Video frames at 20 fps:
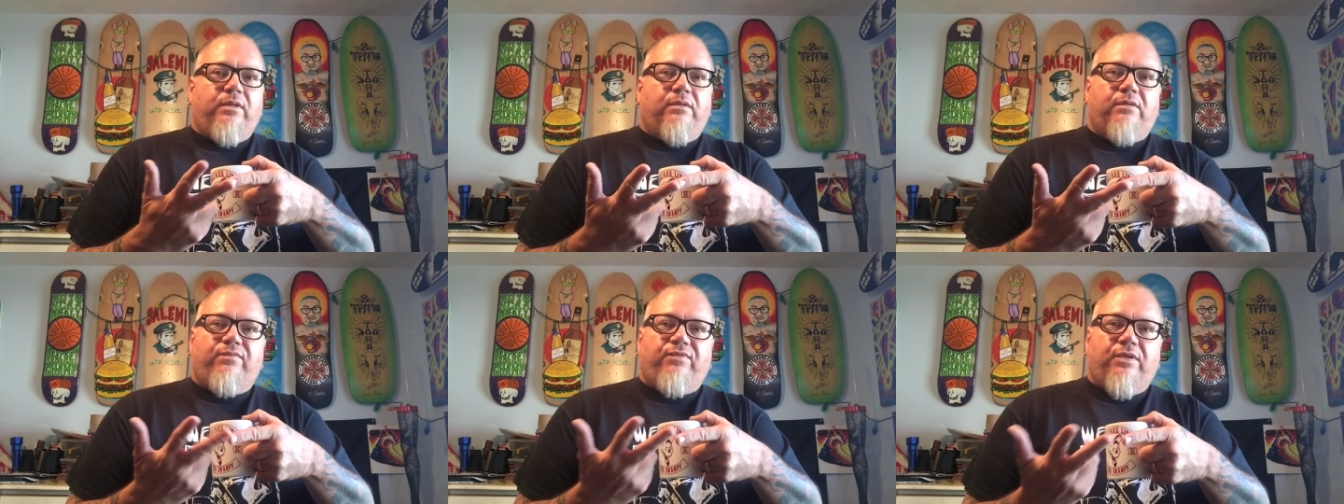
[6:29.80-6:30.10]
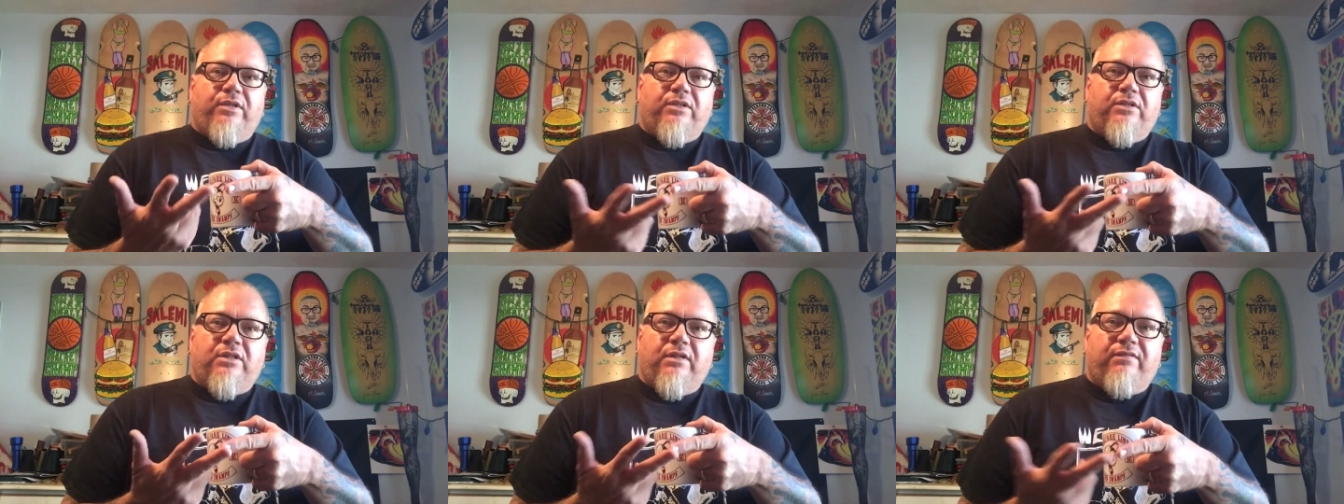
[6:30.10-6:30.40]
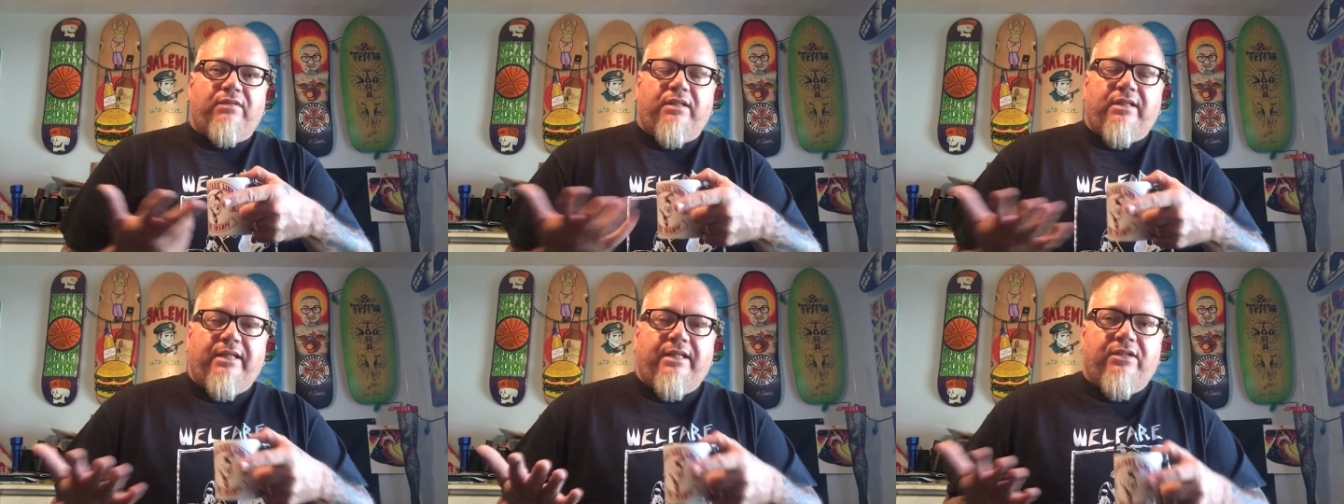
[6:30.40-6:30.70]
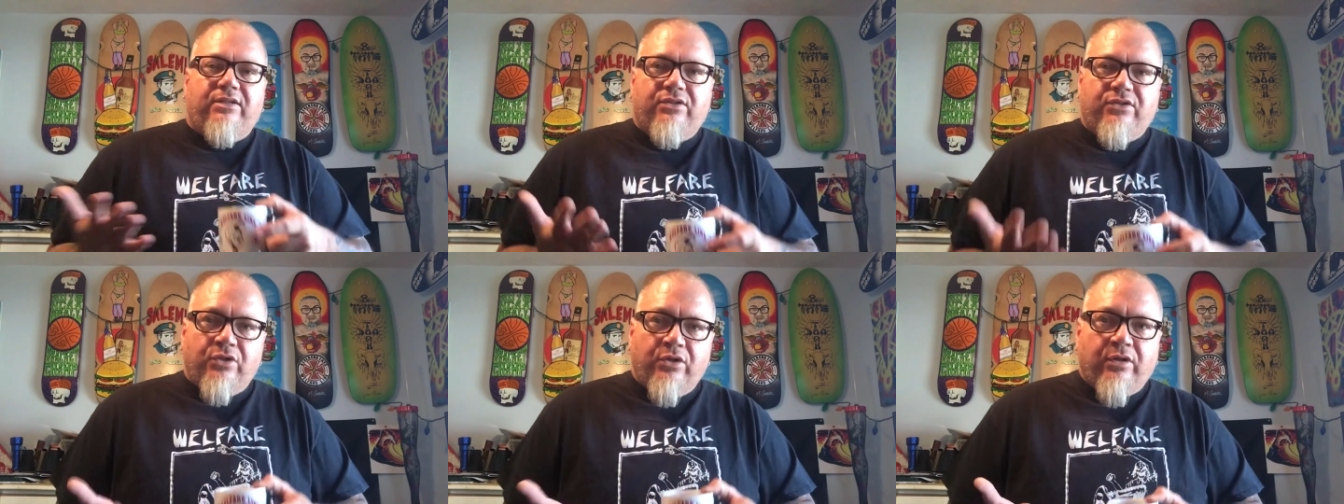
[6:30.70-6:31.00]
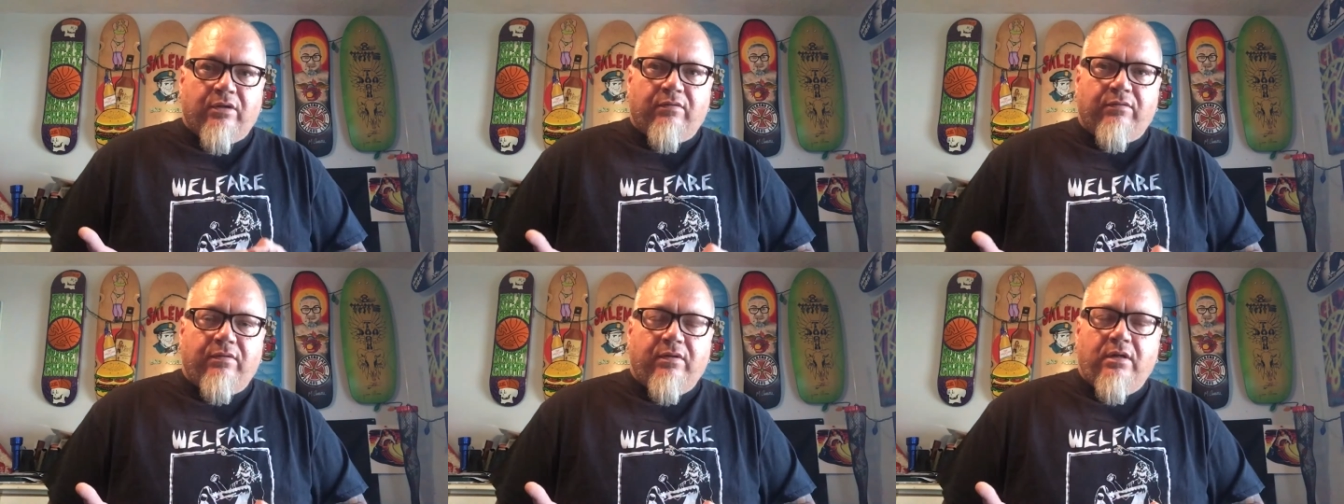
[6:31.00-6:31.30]
for the stuff that they
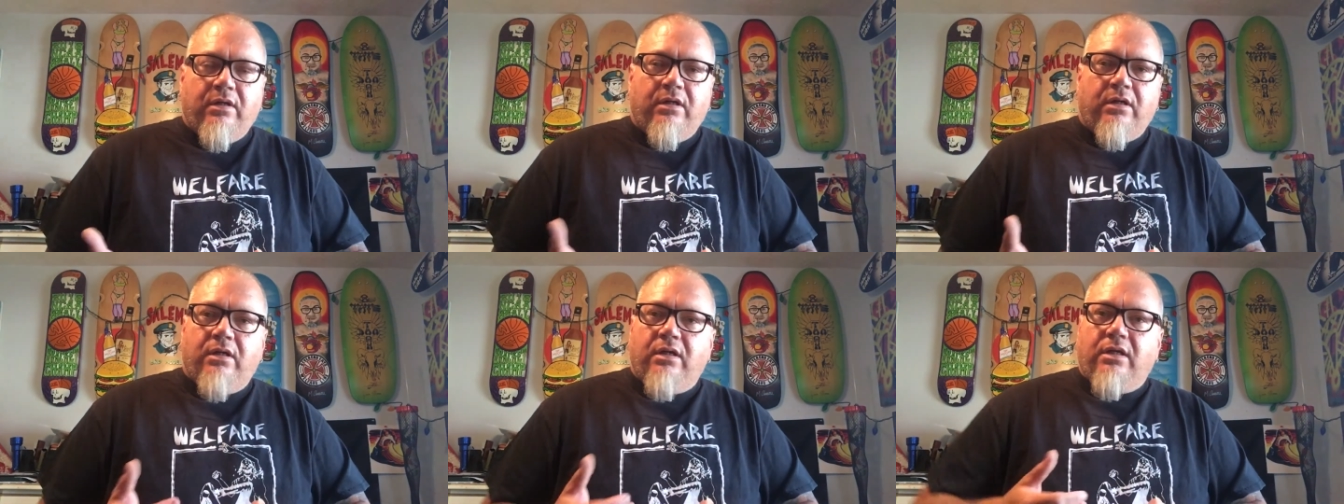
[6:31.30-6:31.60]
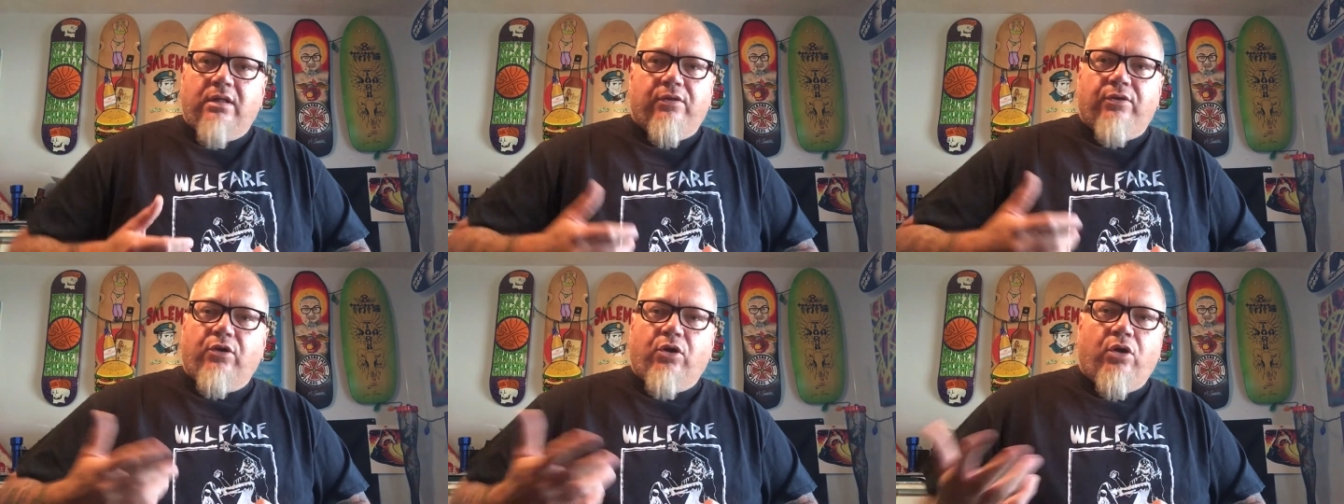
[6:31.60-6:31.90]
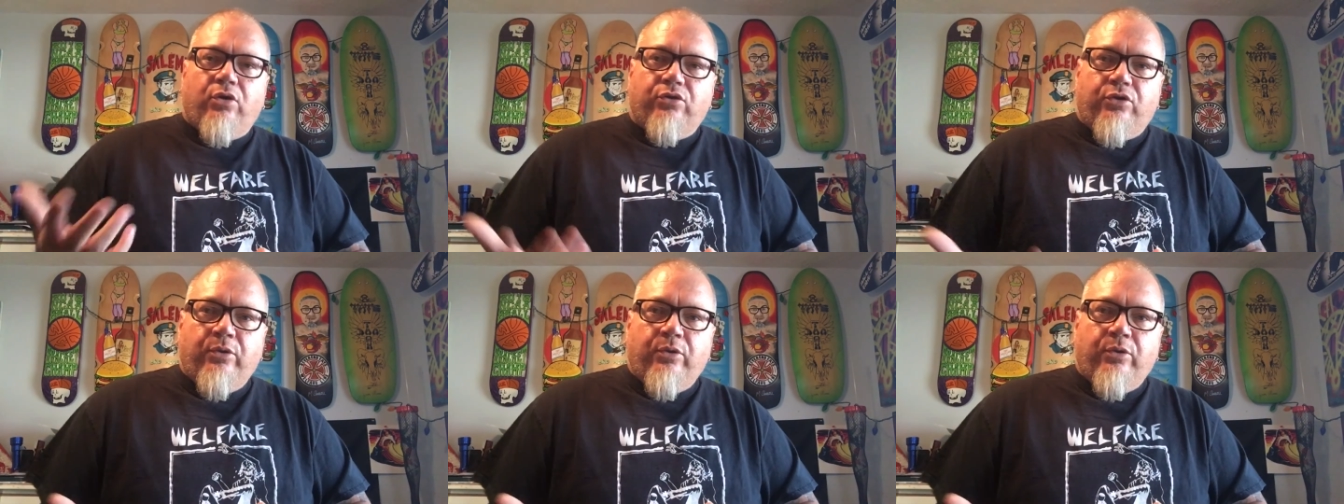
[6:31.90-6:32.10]
deserve. They're all